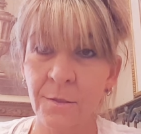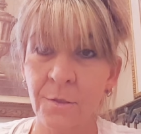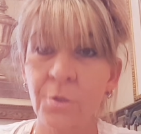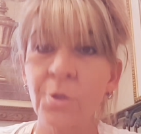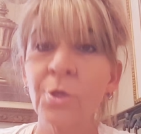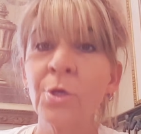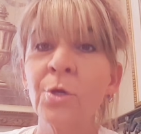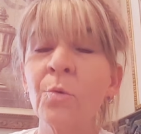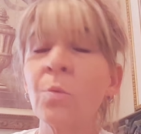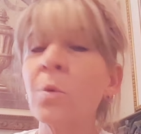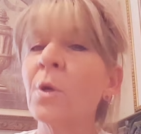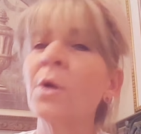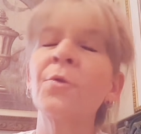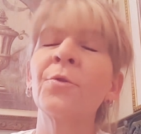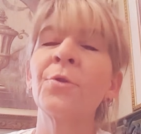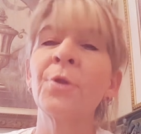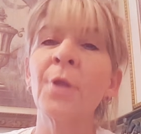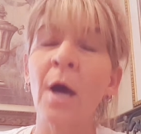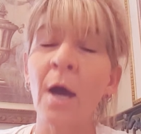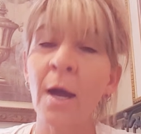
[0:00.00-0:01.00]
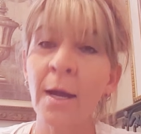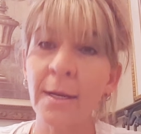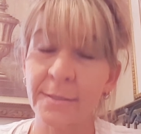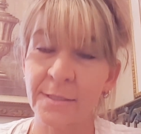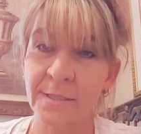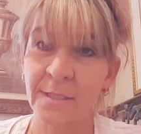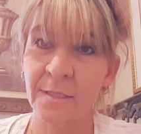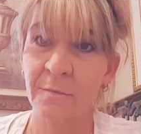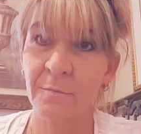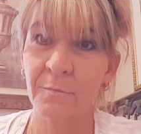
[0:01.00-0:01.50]
you will
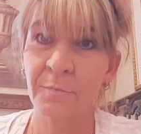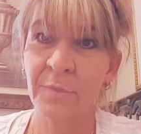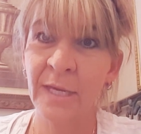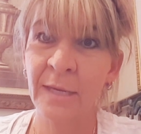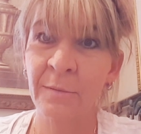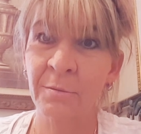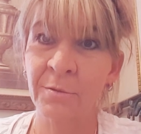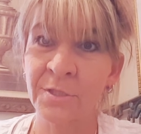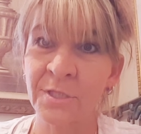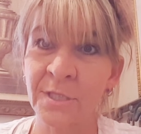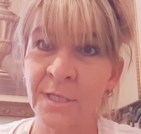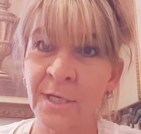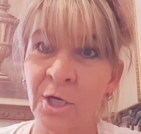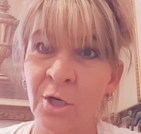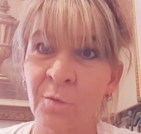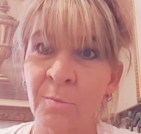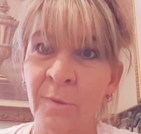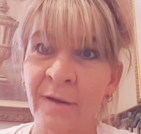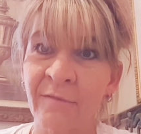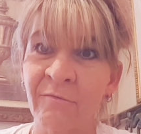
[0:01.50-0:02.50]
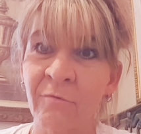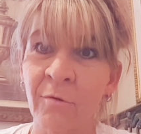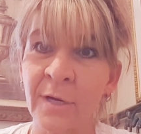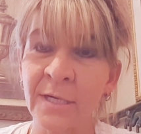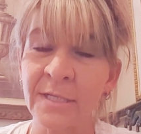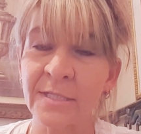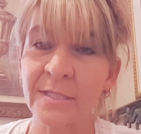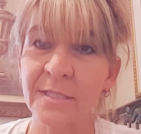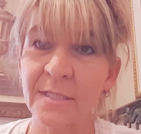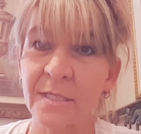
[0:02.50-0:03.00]
not be able to hear my
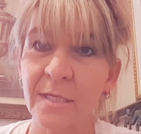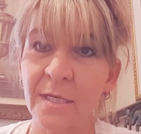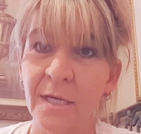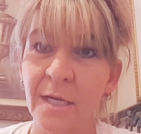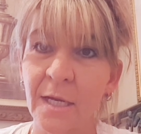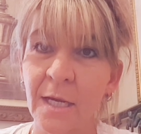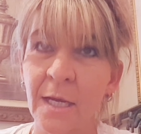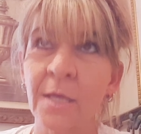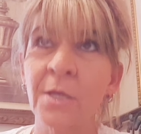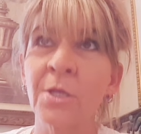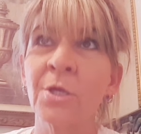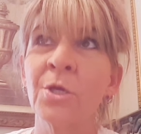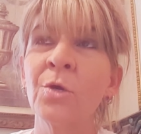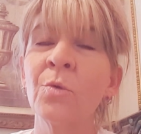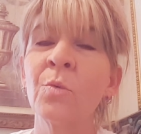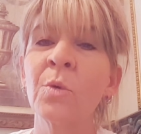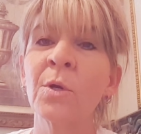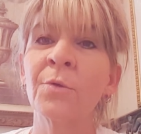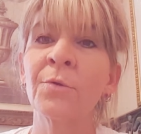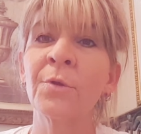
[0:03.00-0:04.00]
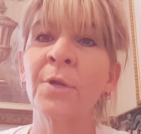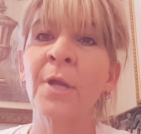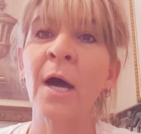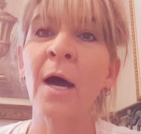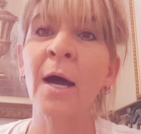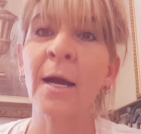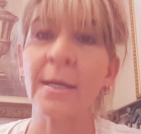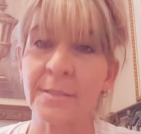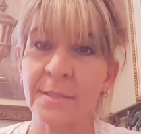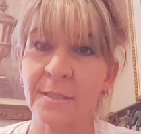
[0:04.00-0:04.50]
voice and you will
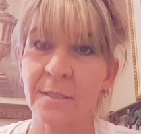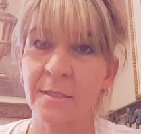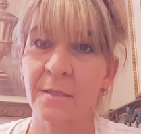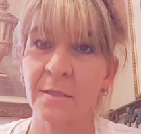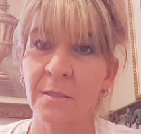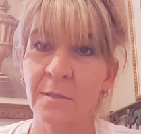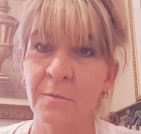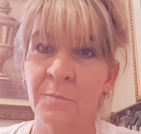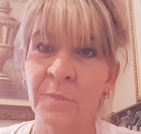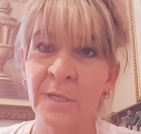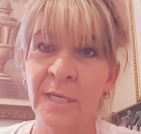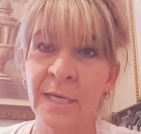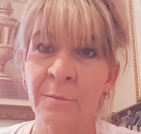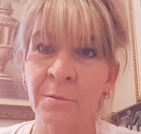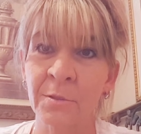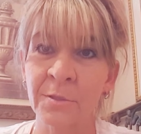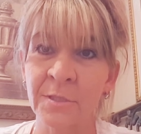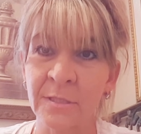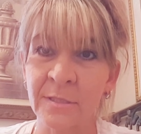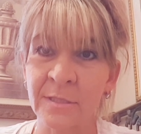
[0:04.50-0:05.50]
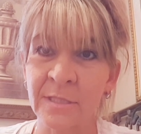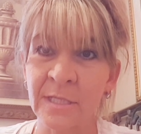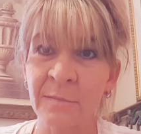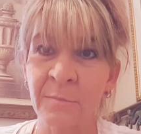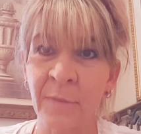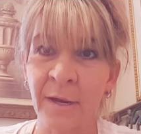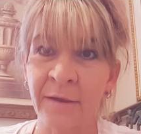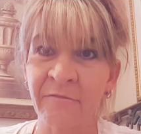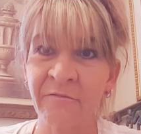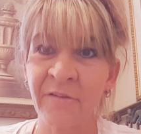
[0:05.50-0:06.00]
not be able to see
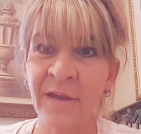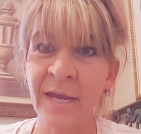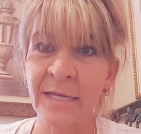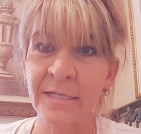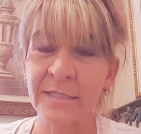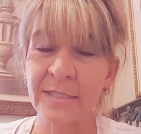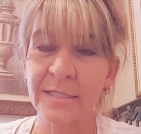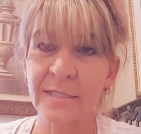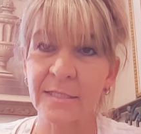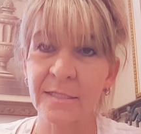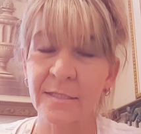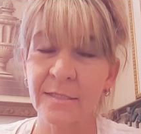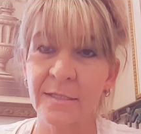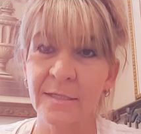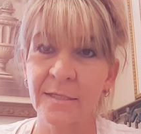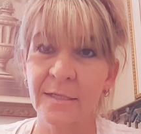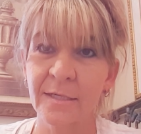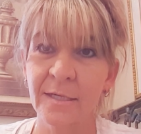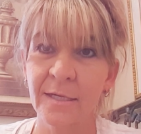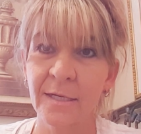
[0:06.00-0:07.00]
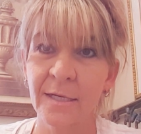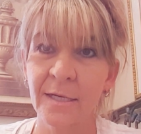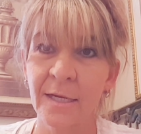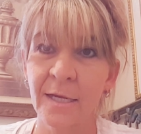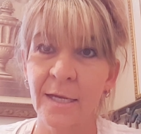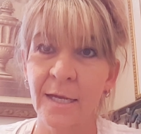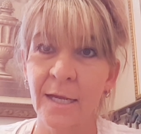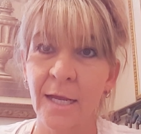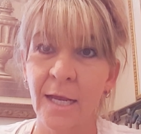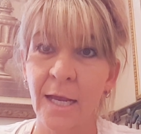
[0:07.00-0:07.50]
my face.
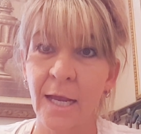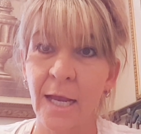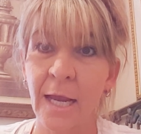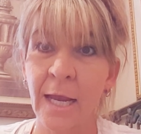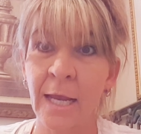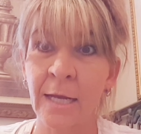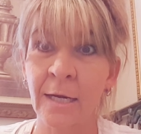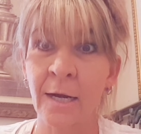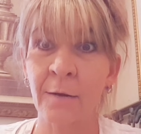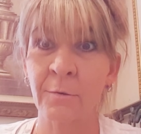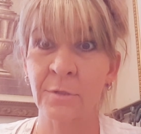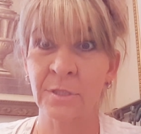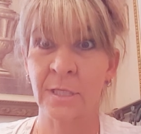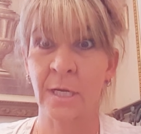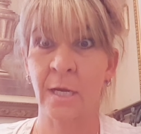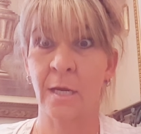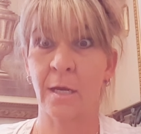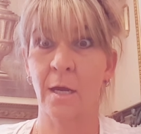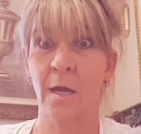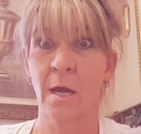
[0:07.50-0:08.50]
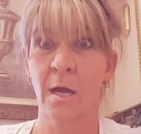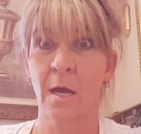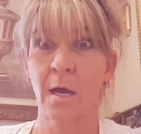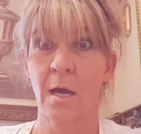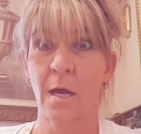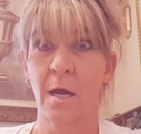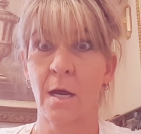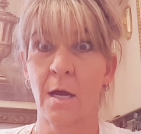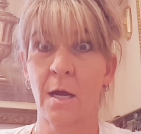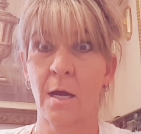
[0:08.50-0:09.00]
And I was like,
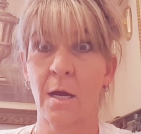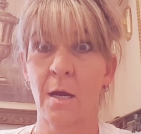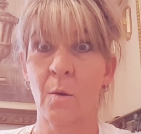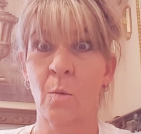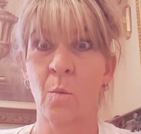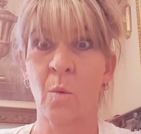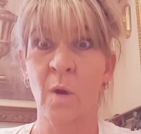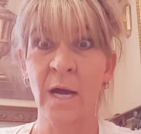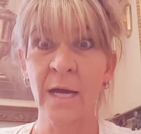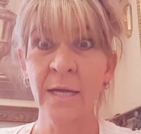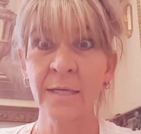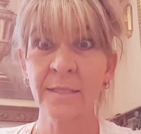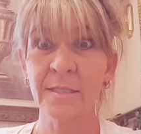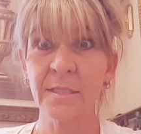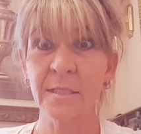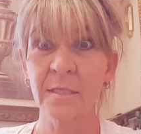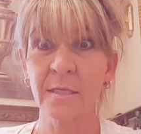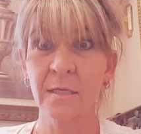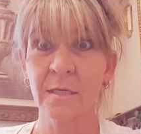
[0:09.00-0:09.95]
what?